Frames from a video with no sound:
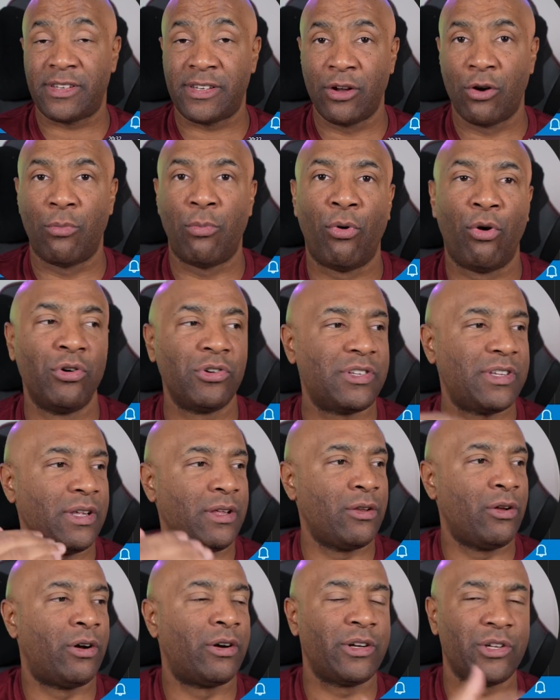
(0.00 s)
single post
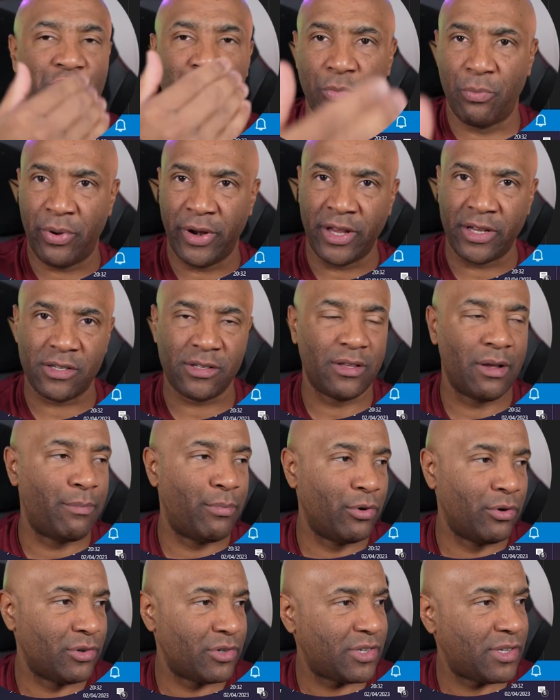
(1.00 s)
in order to print the
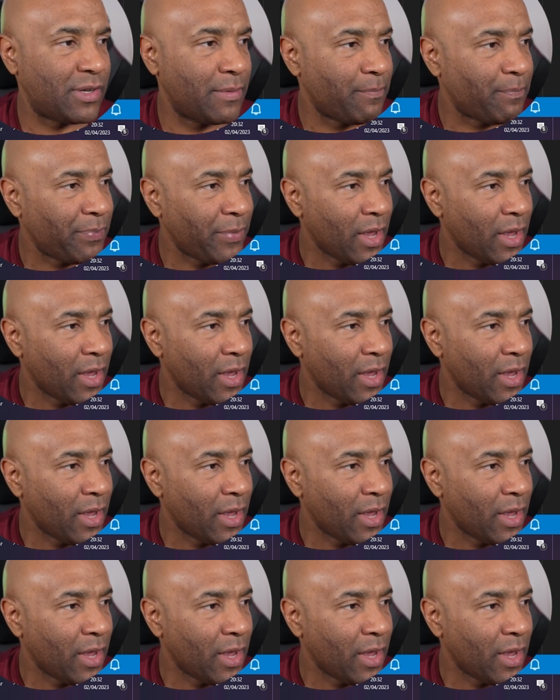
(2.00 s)
post.